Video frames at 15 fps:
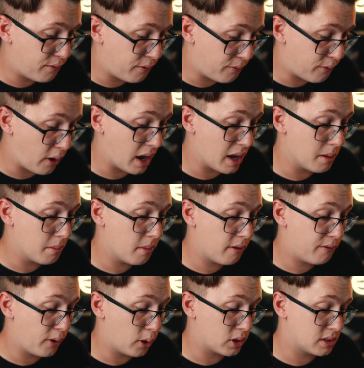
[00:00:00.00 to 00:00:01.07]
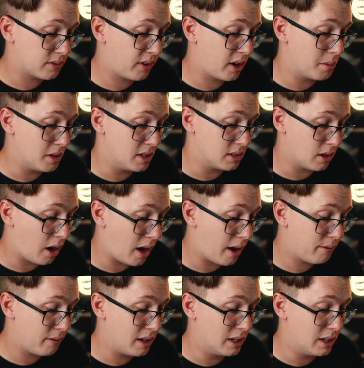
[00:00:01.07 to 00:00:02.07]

frame, focus frame is off,